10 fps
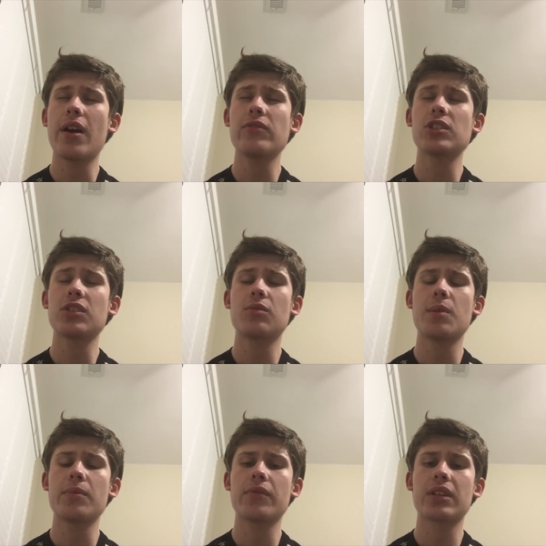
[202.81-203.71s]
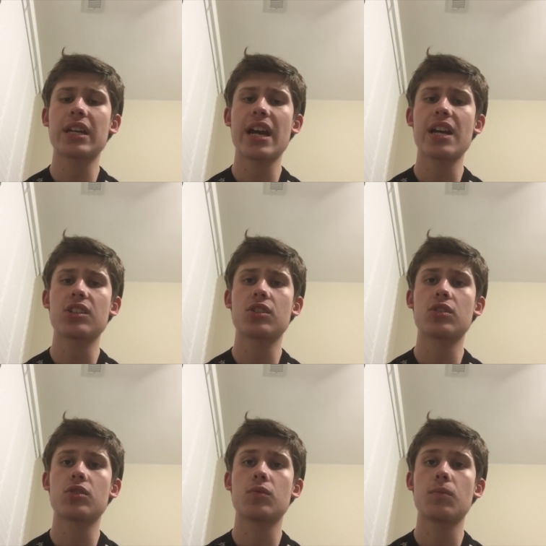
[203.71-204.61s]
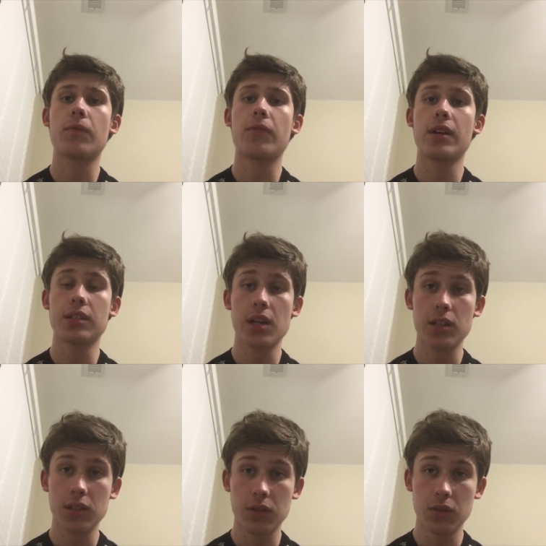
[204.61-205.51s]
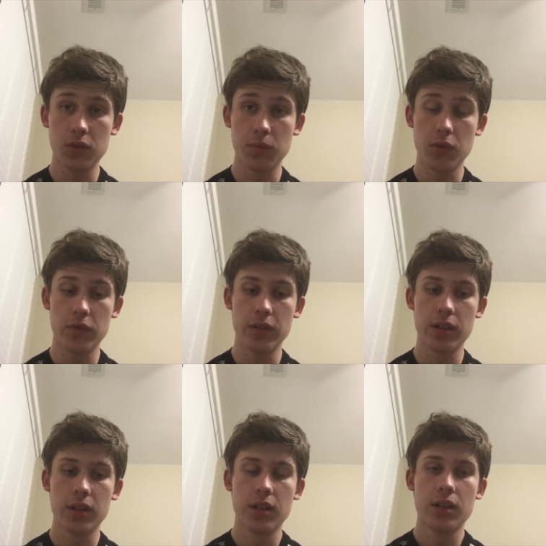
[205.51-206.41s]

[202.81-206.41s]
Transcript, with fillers: every single member of the cast is fantastic in this movie